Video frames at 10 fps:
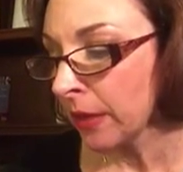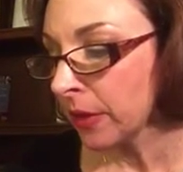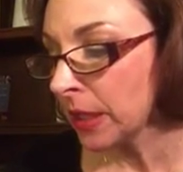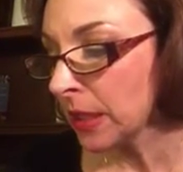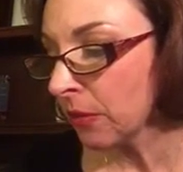
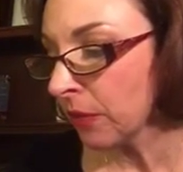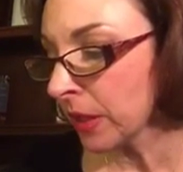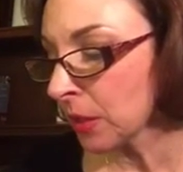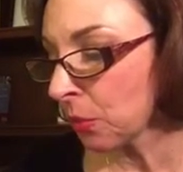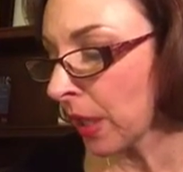These
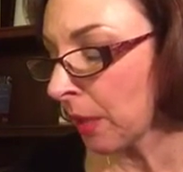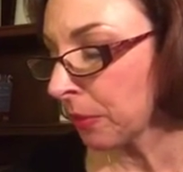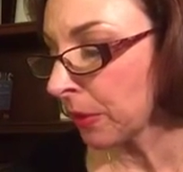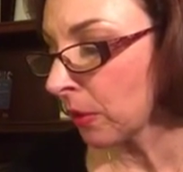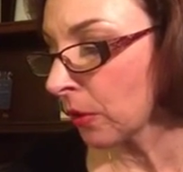events will
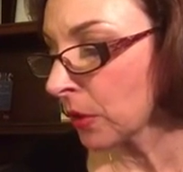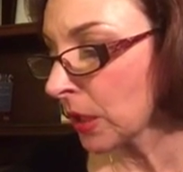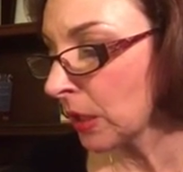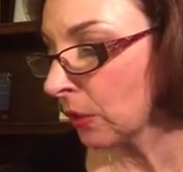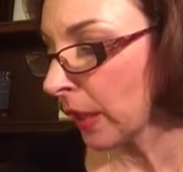happen
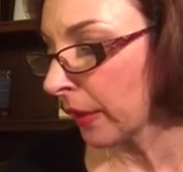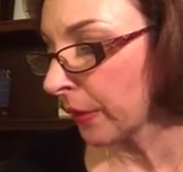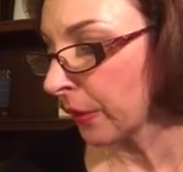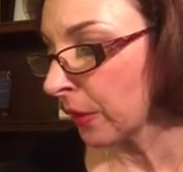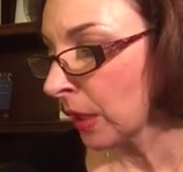closely
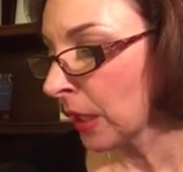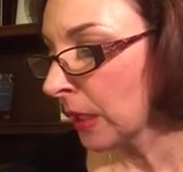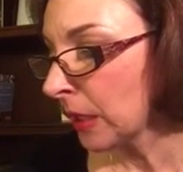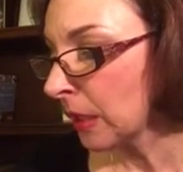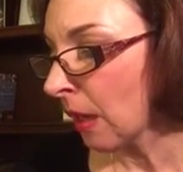together,
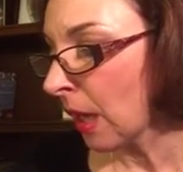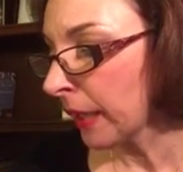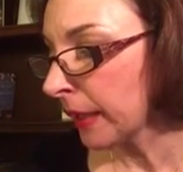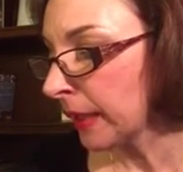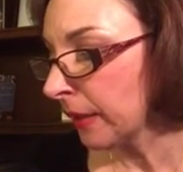
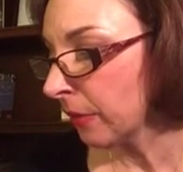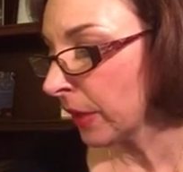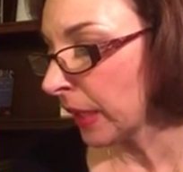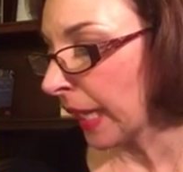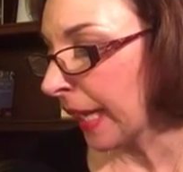not
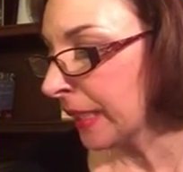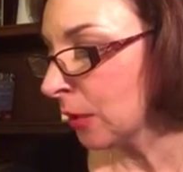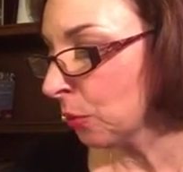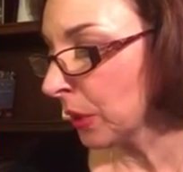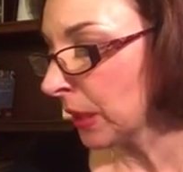giving
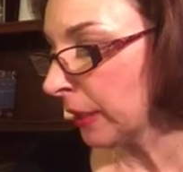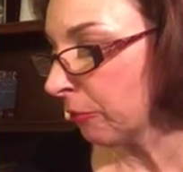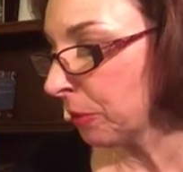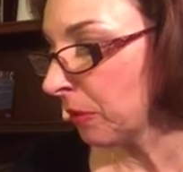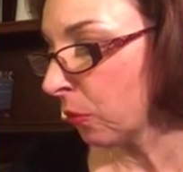any relief
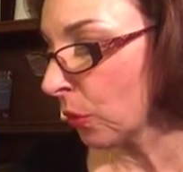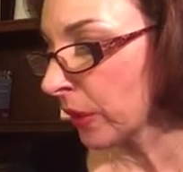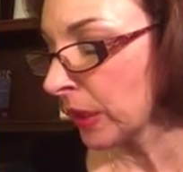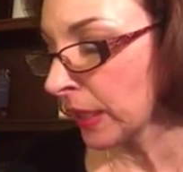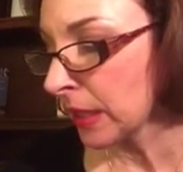before
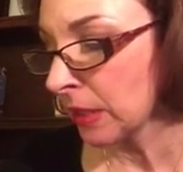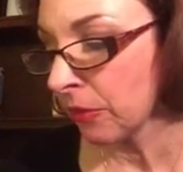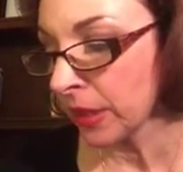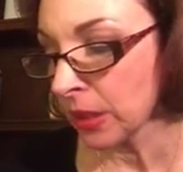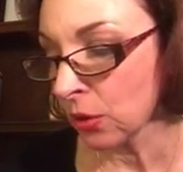the next
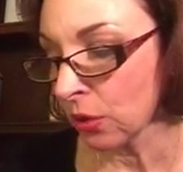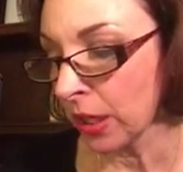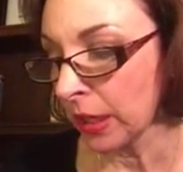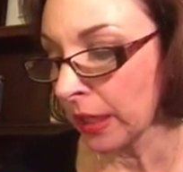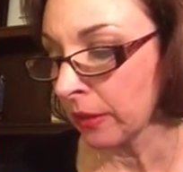event
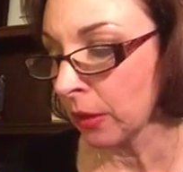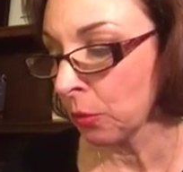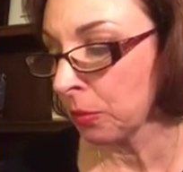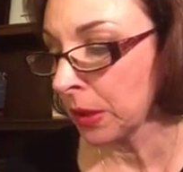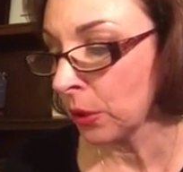strike, and there
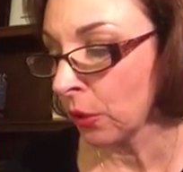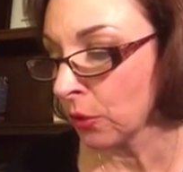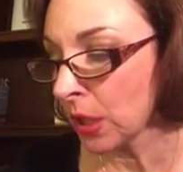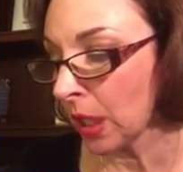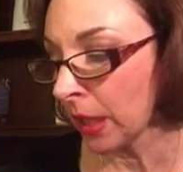will be
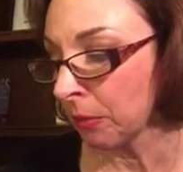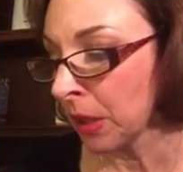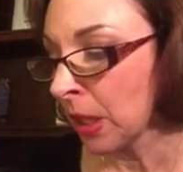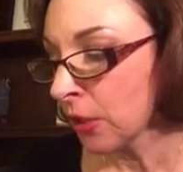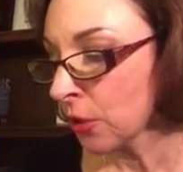no
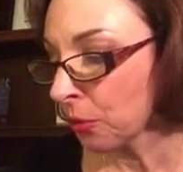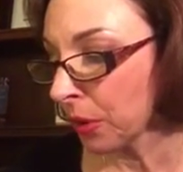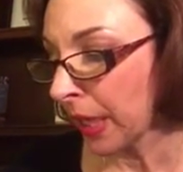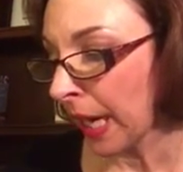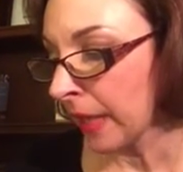time to
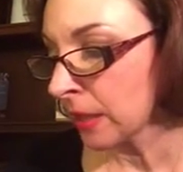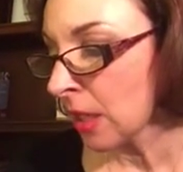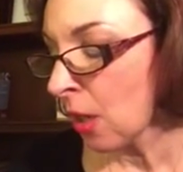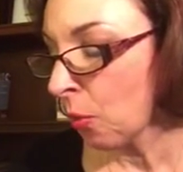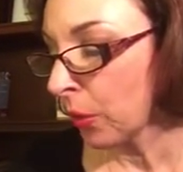react
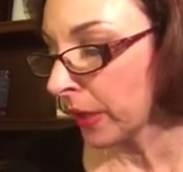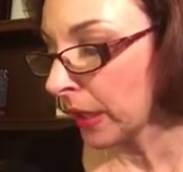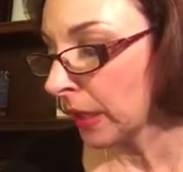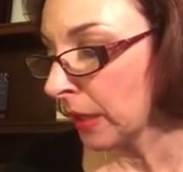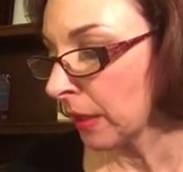with
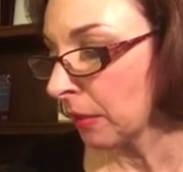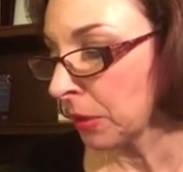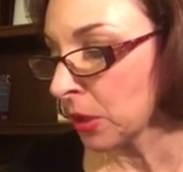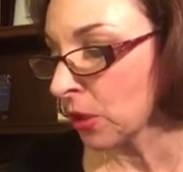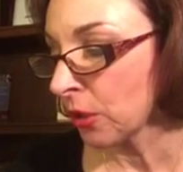anything
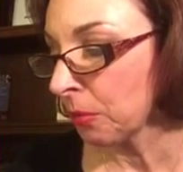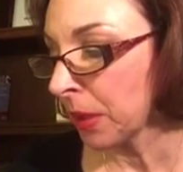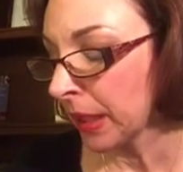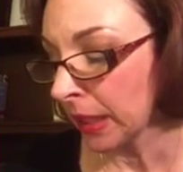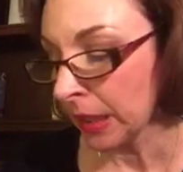but sheer
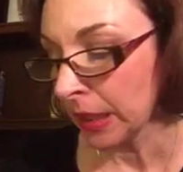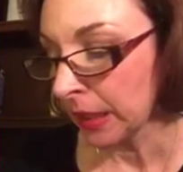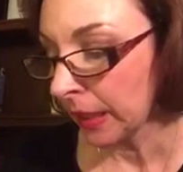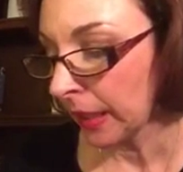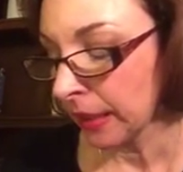panic
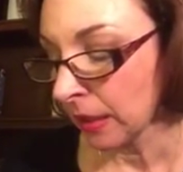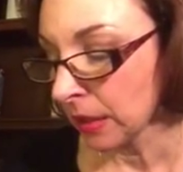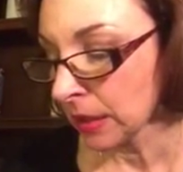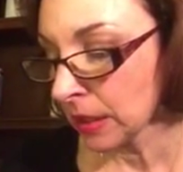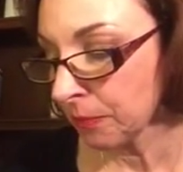and
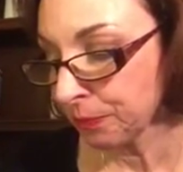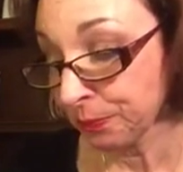chaos.